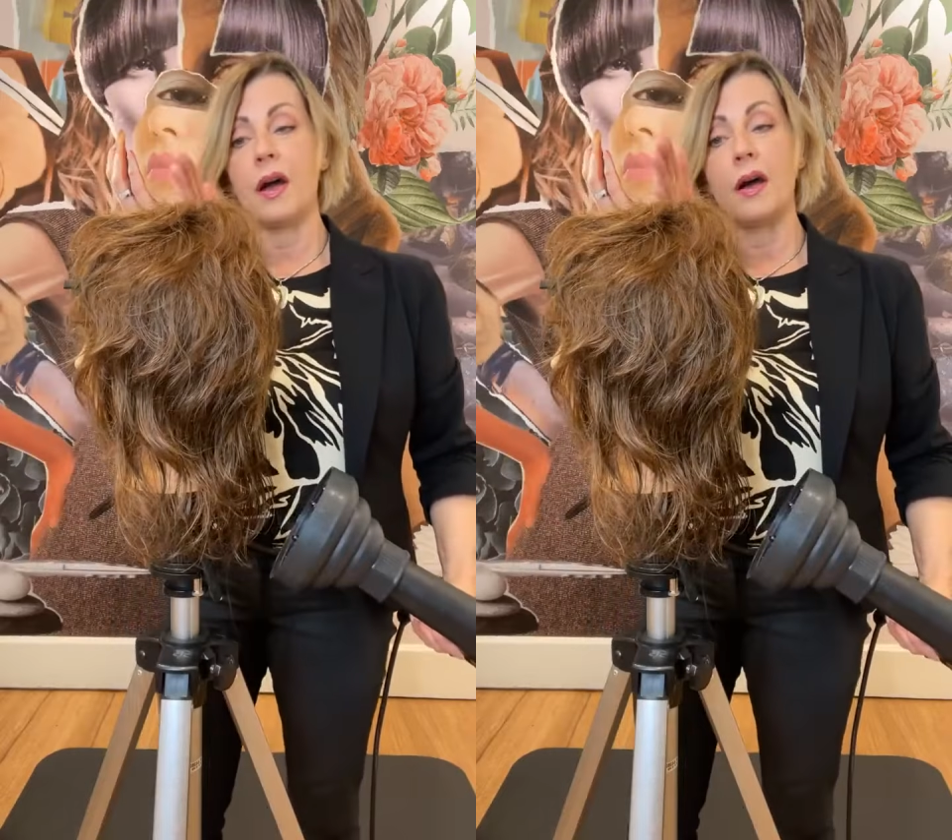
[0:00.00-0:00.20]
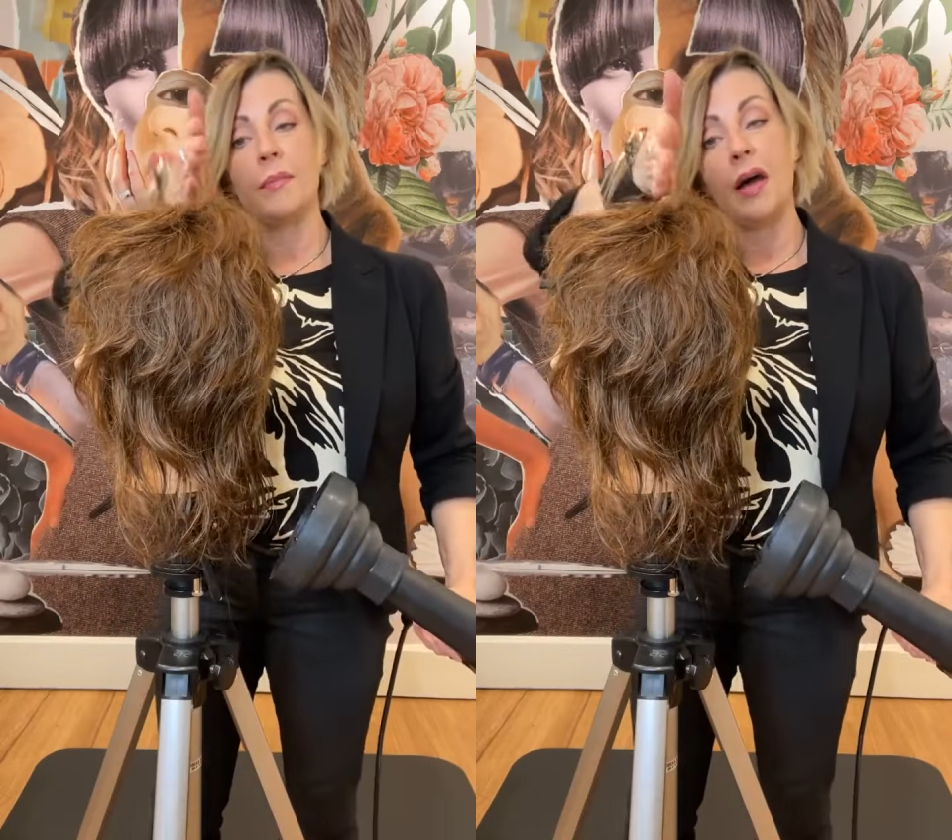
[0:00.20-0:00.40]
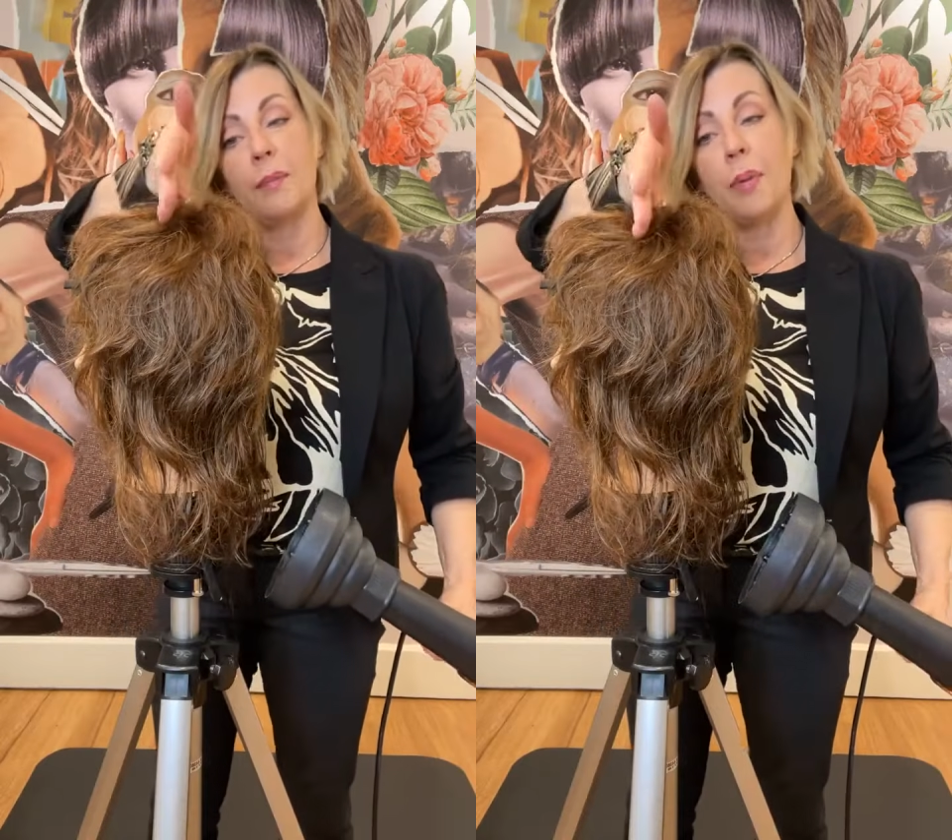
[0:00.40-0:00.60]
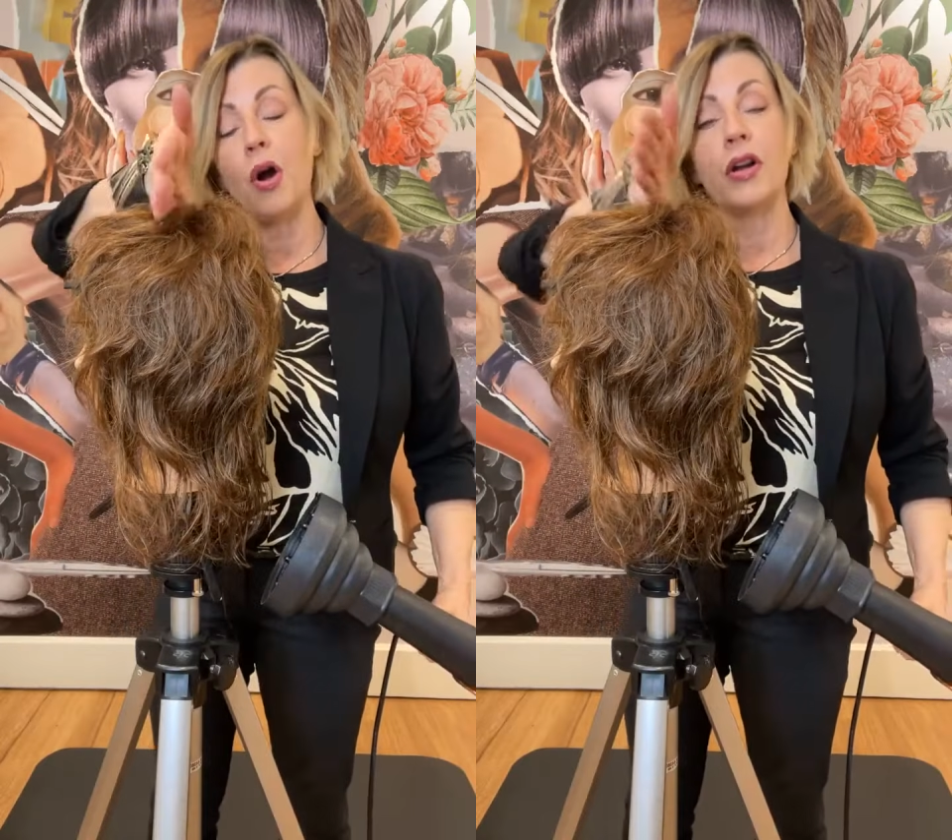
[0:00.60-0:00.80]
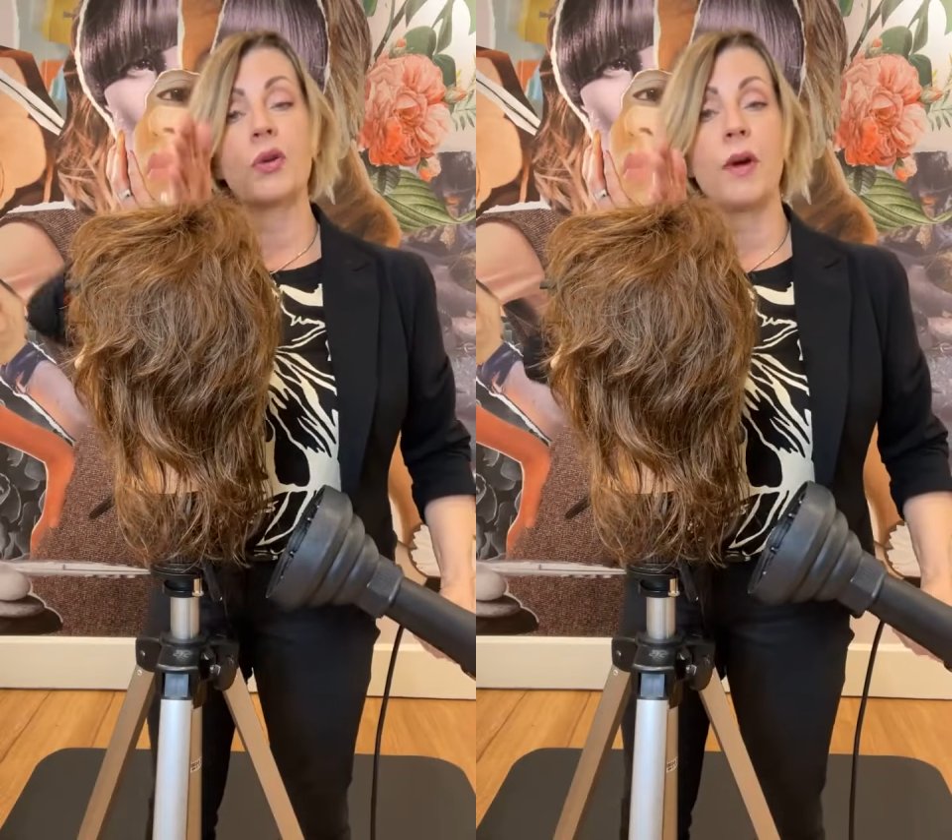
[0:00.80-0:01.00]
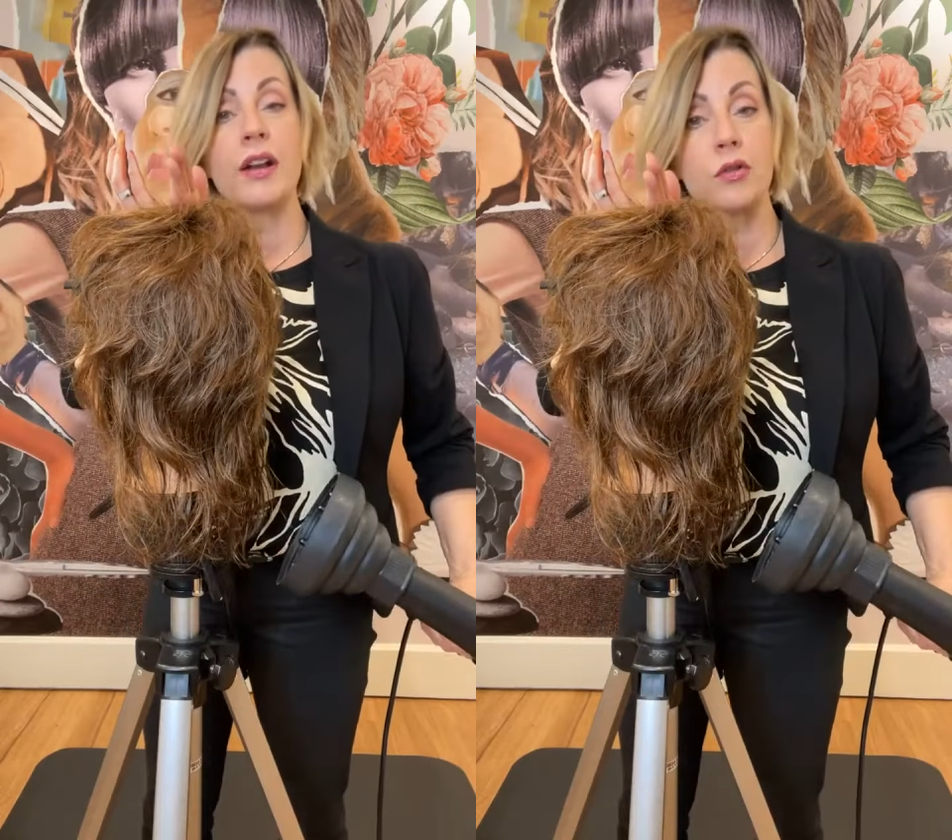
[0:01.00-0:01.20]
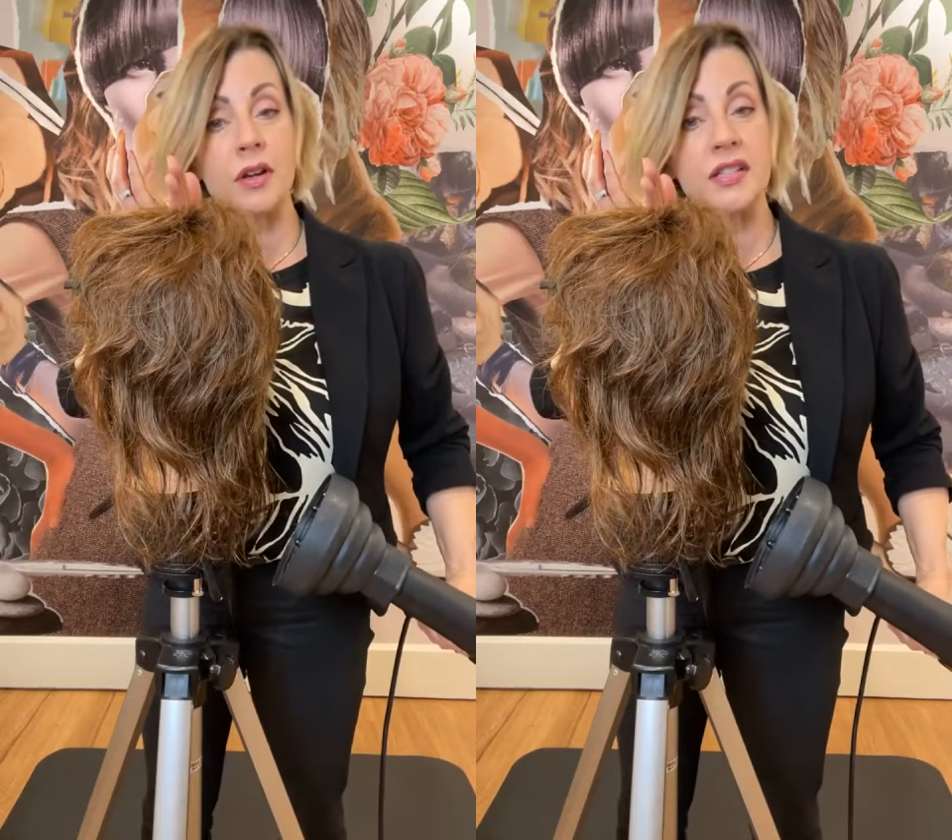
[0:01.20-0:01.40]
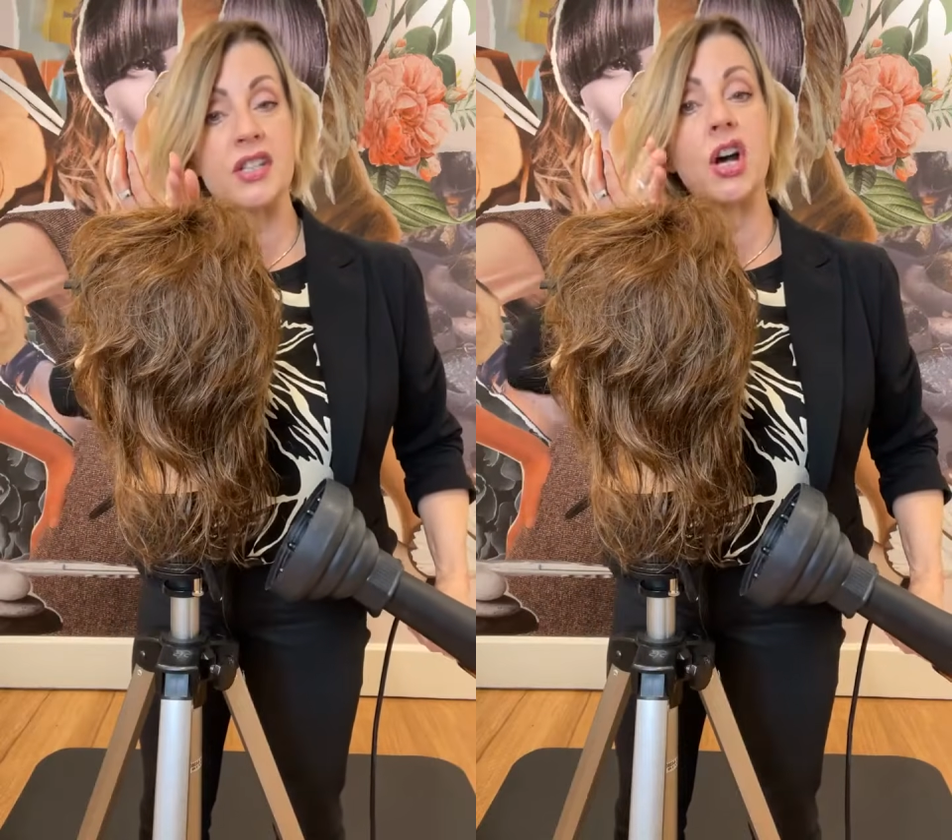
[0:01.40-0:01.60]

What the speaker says: a parting right across the